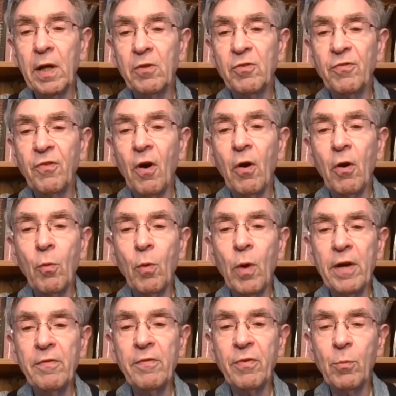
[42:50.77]
as far
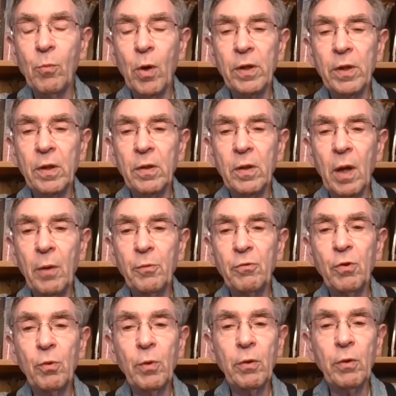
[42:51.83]
away from what I was
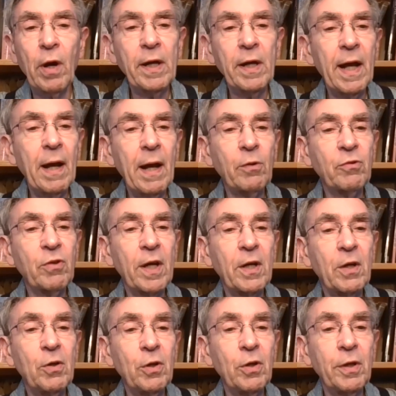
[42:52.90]
doing right now as I
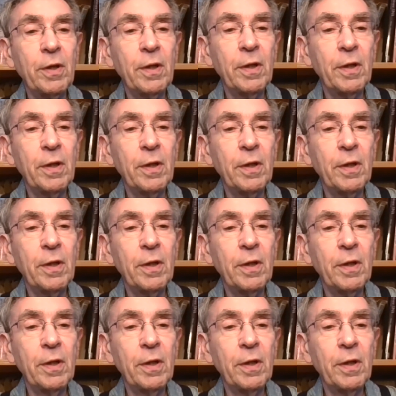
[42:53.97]
could,